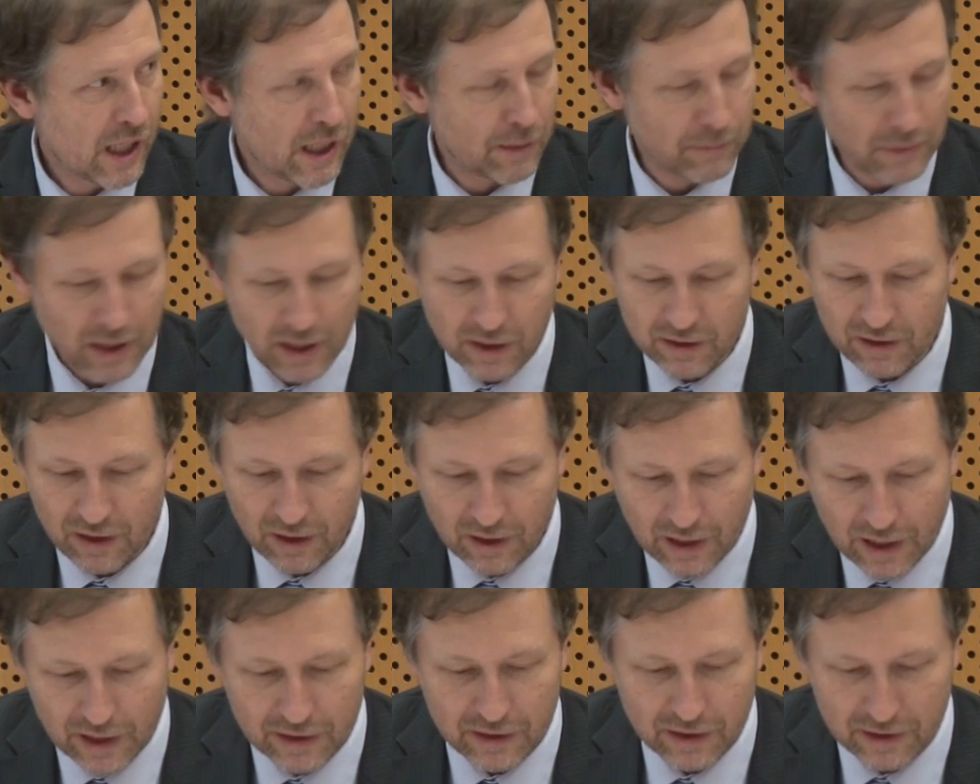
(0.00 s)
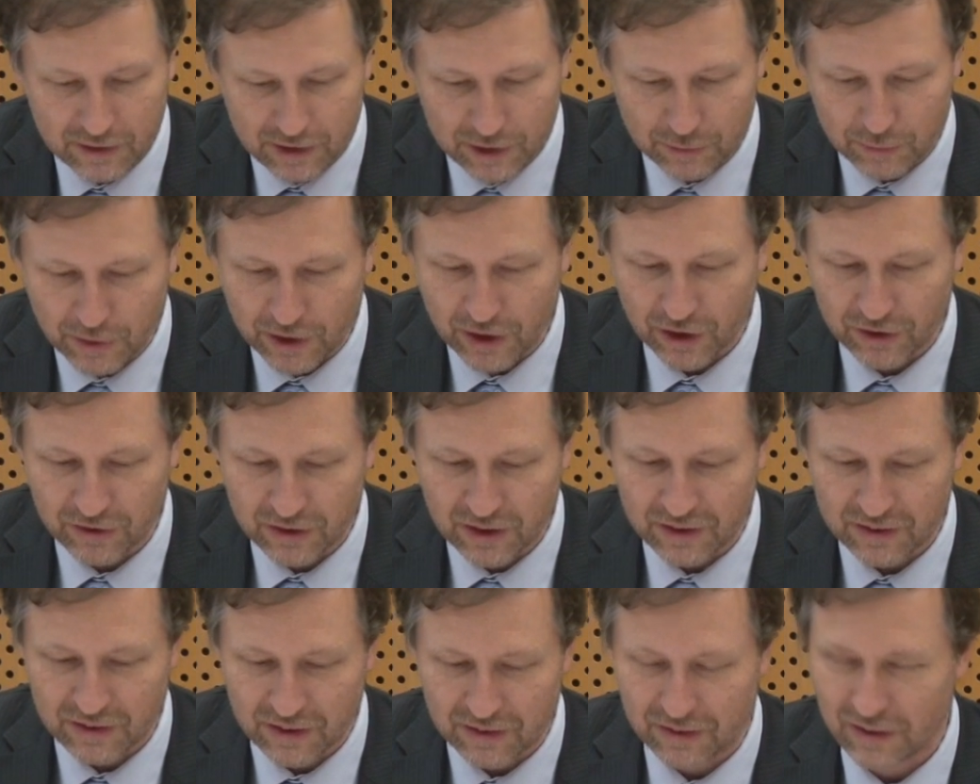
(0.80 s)
I'm underlining this
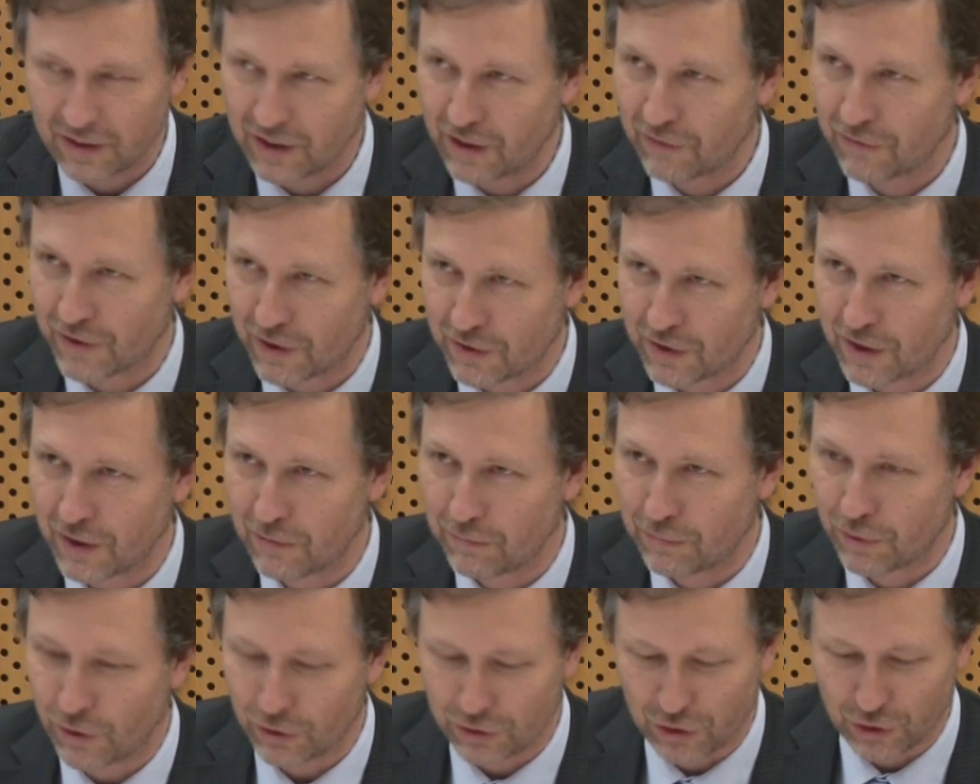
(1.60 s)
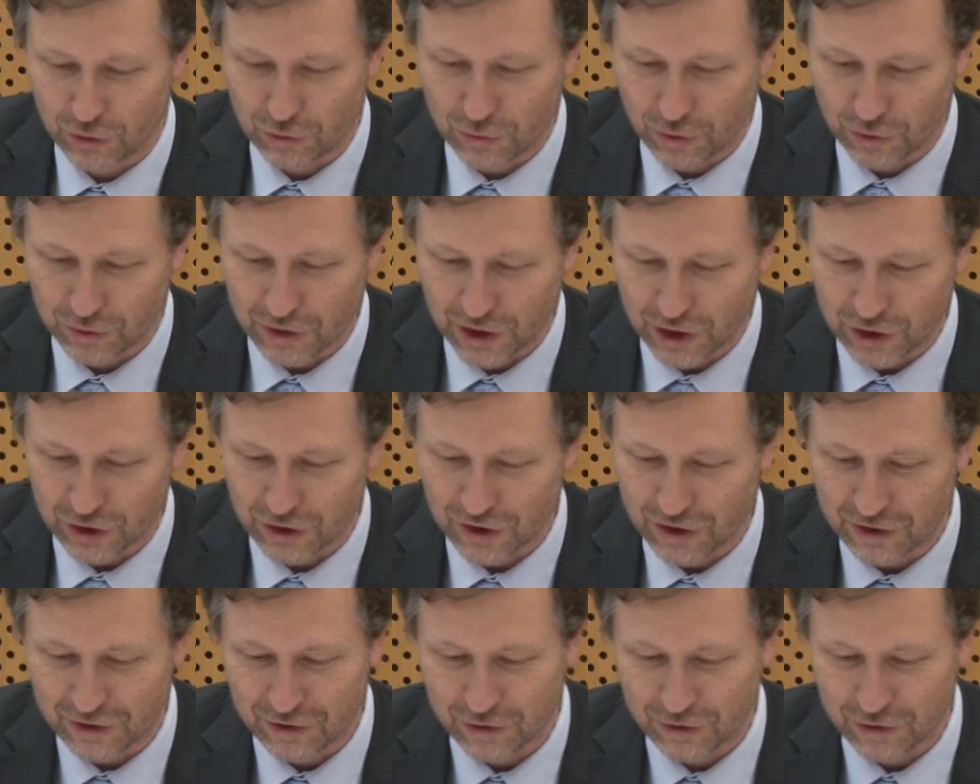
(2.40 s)
because this is a very important quotation.